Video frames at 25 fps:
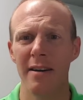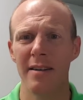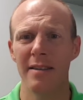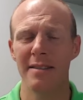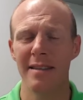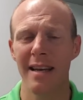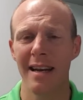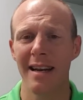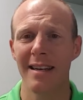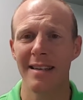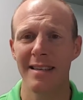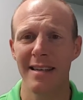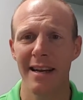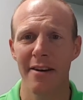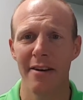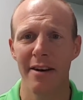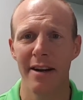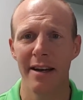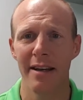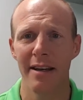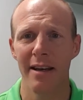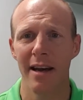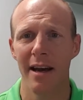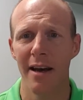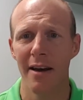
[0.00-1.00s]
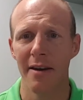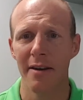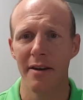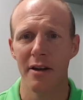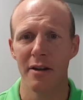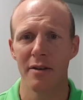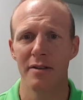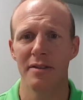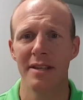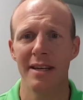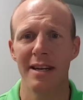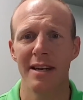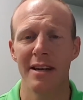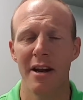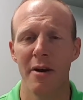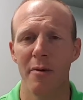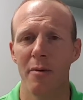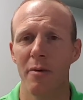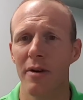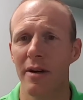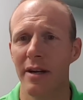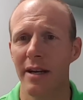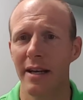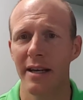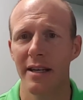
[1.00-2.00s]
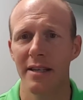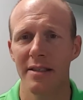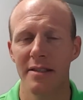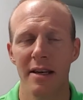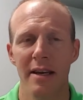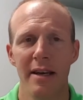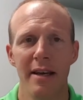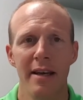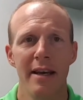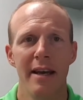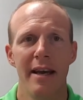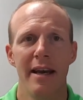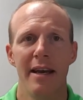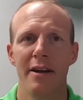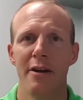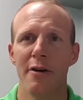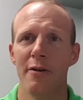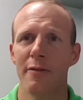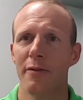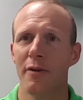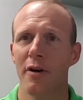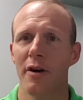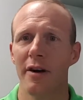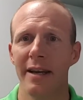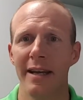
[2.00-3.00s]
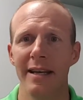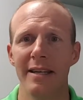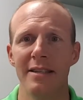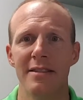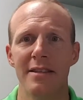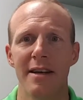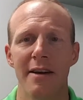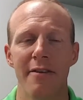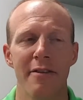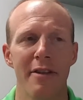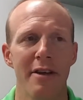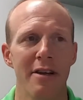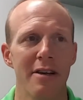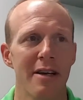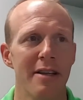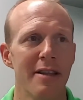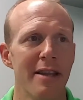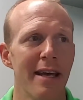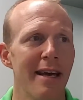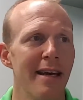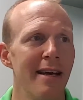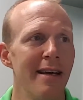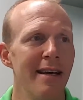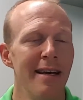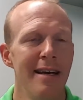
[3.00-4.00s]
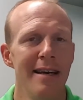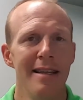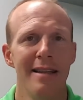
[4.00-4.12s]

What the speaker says: sedentary, sitting at work is, for our kids and everything like that.